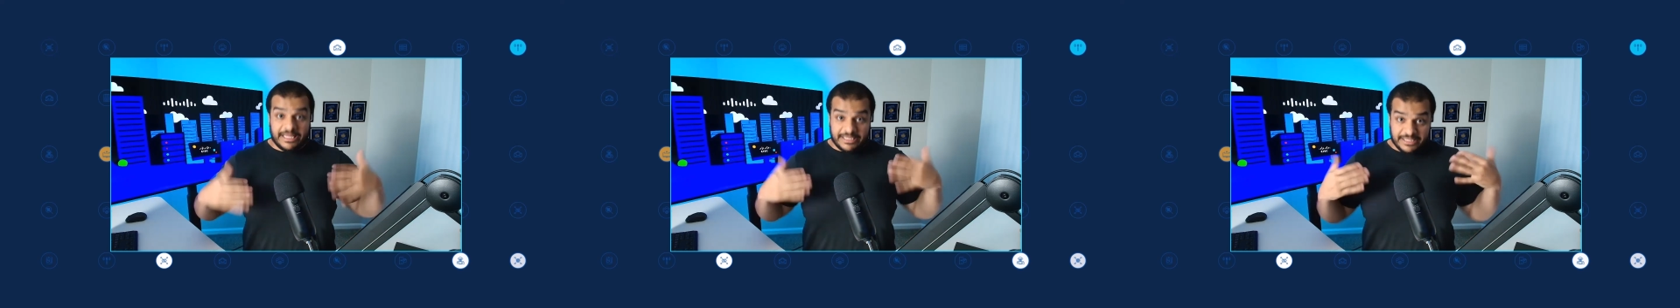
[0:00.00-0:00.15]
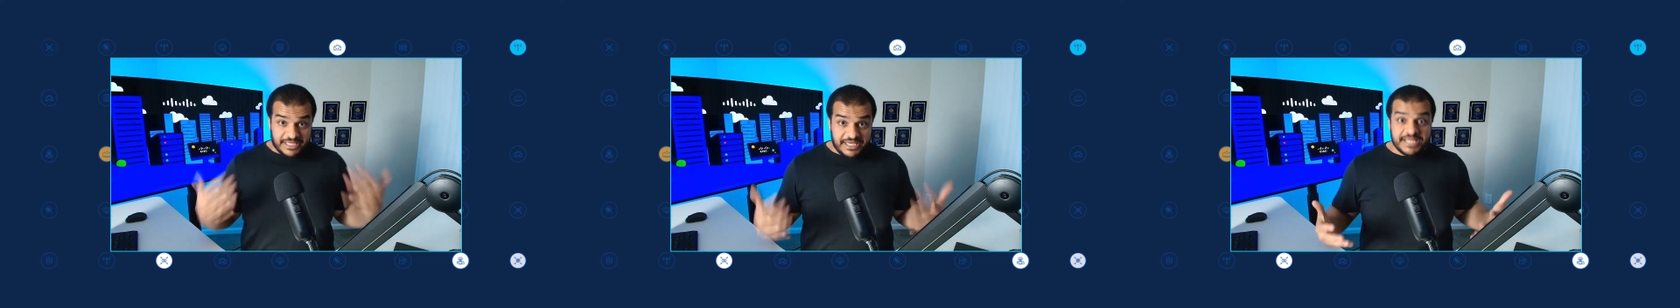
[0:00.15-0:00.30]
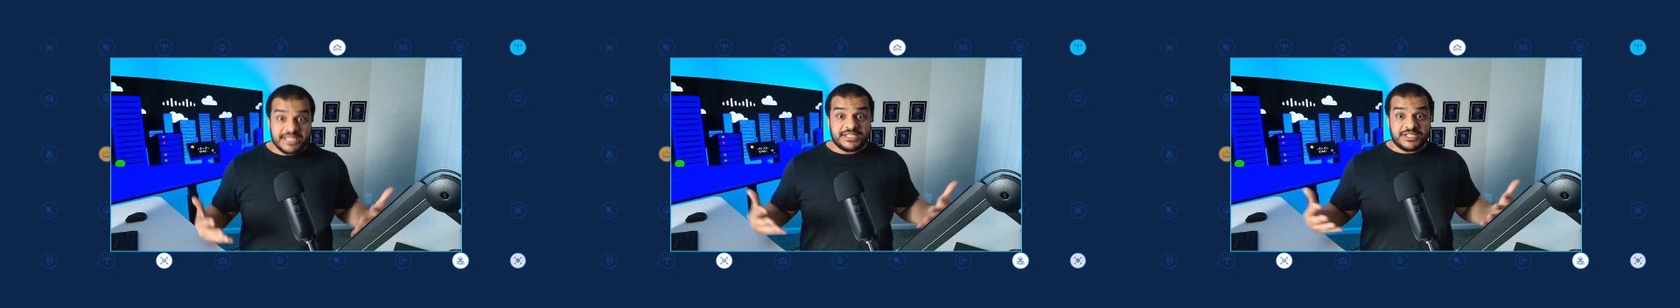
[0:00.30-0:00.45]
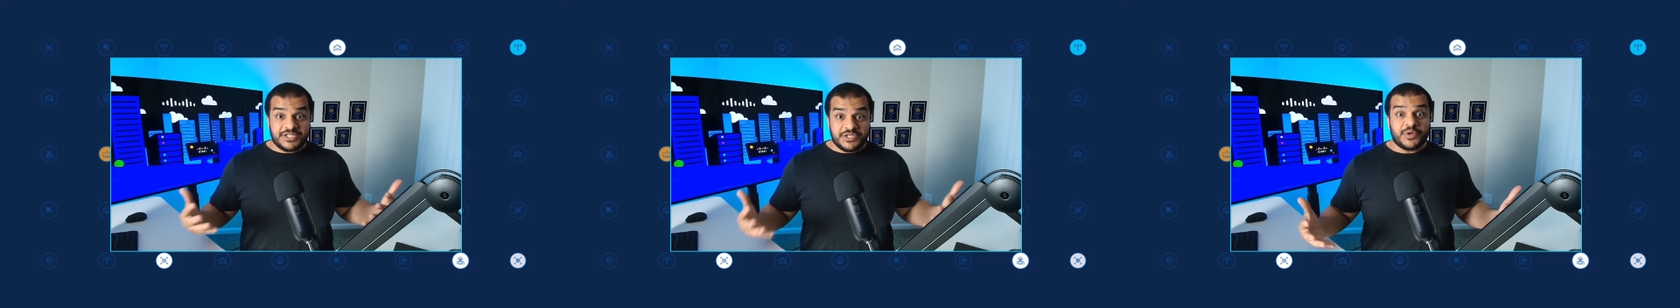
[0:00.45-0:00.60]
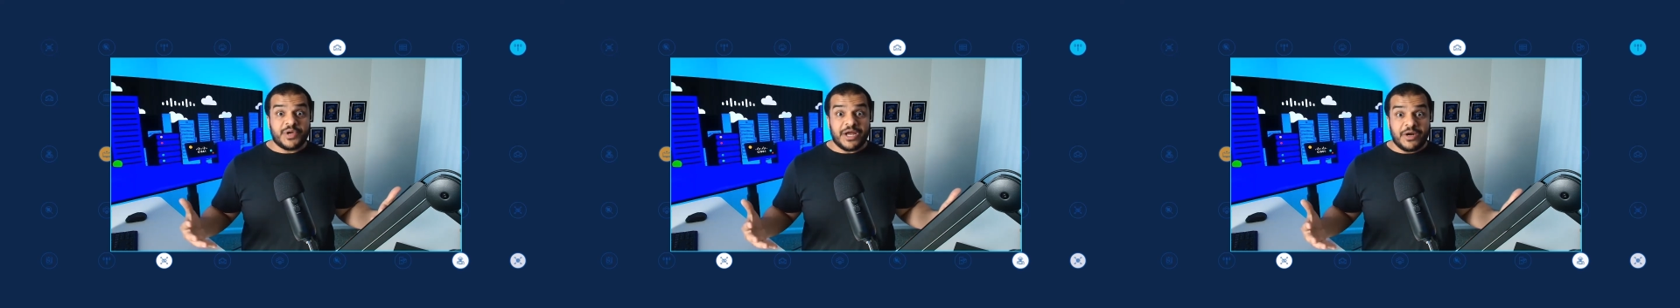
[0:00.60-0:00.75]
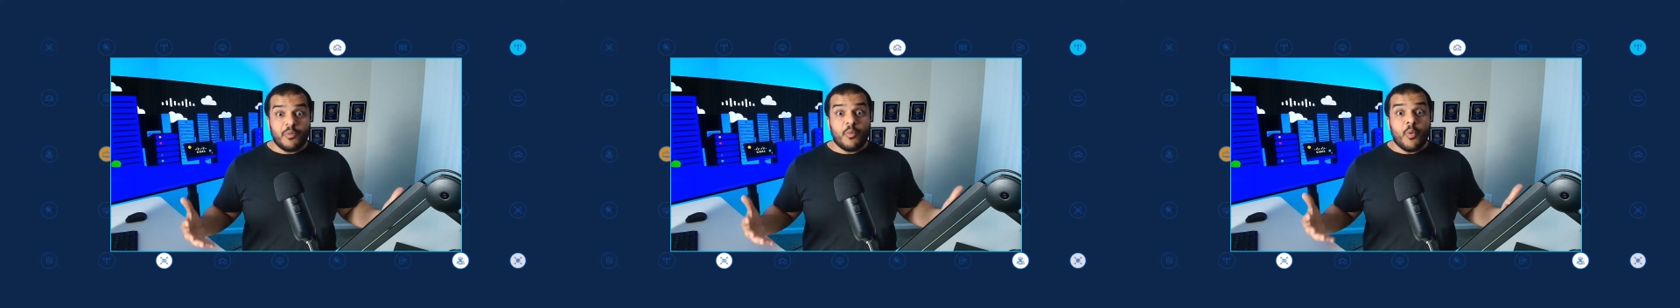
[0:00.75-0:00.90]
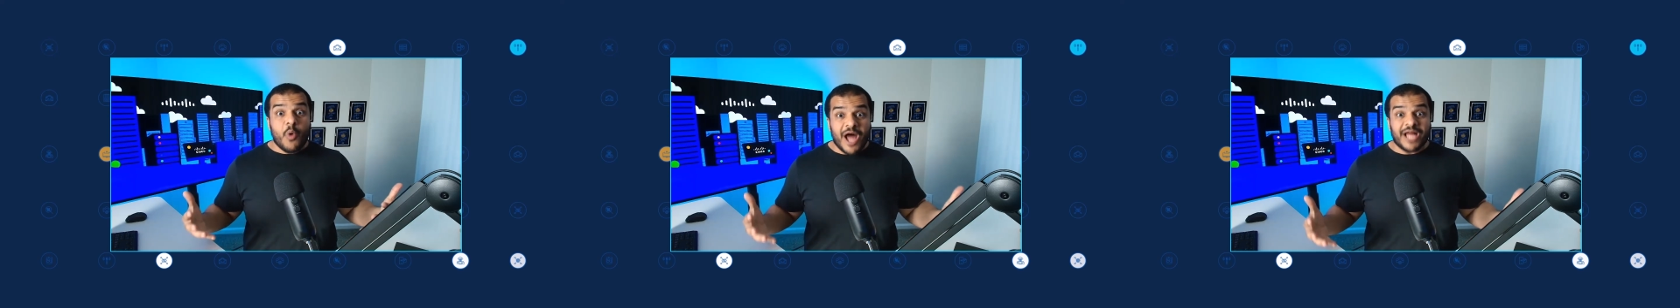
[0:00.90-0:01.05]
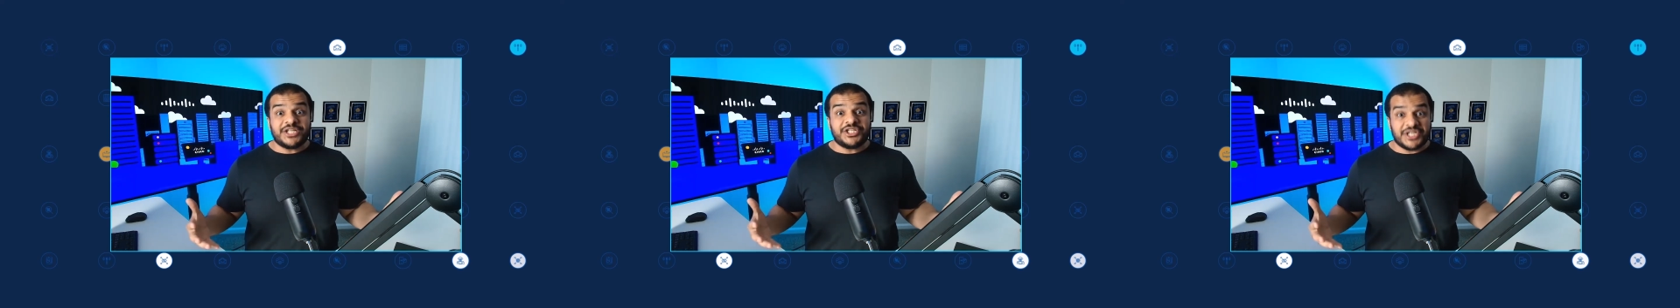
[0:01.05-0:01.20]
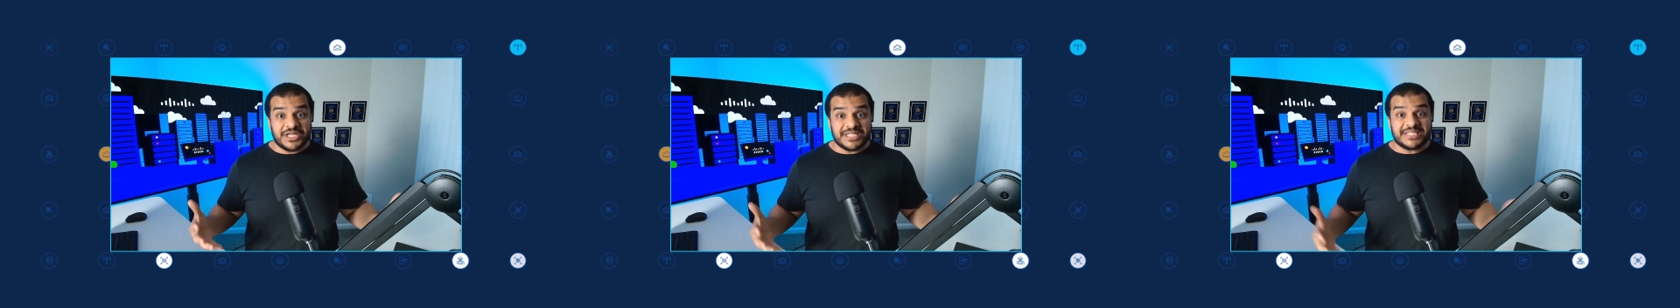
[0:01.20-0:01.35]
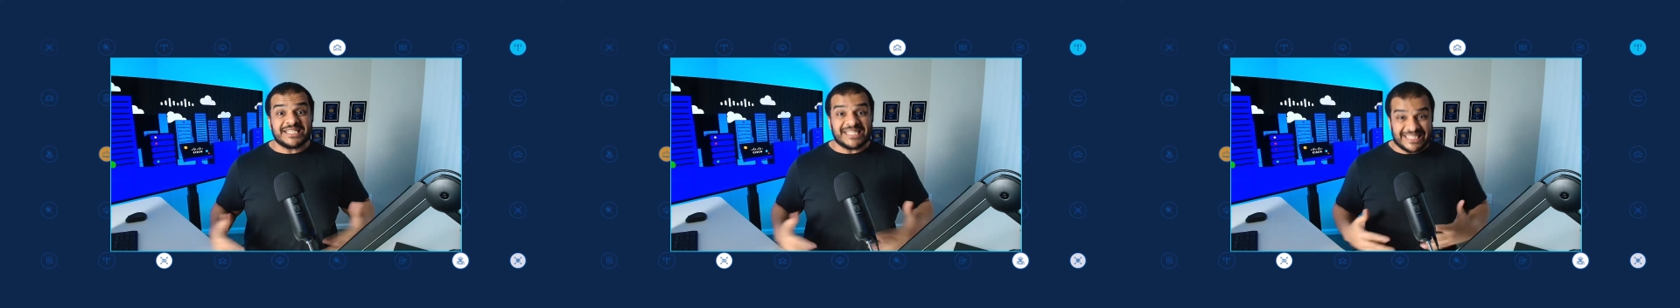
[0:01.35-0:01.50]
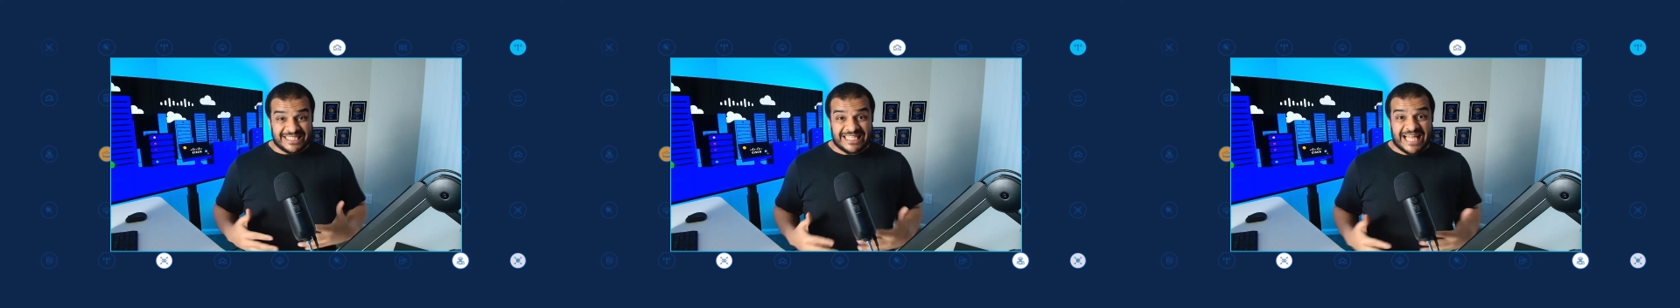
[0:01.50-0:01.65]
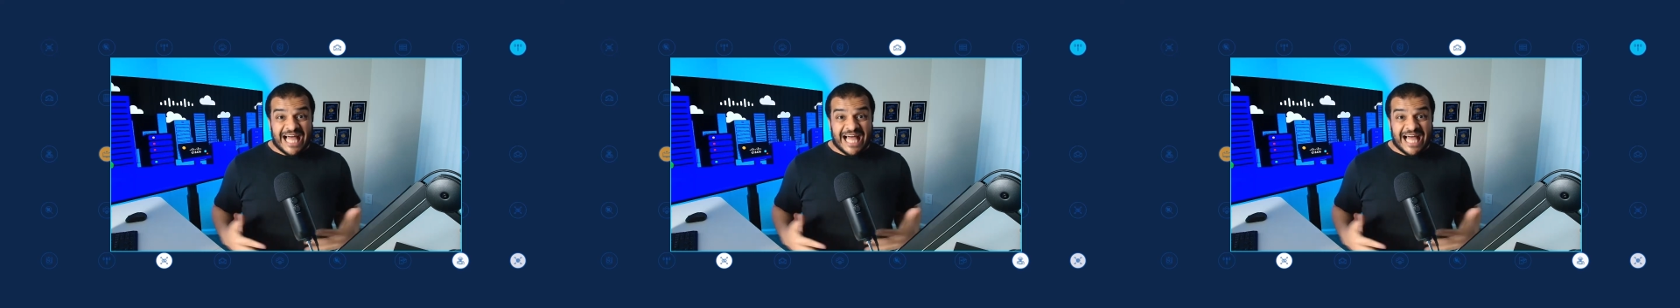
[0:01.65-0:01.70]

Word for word: at least you can watch us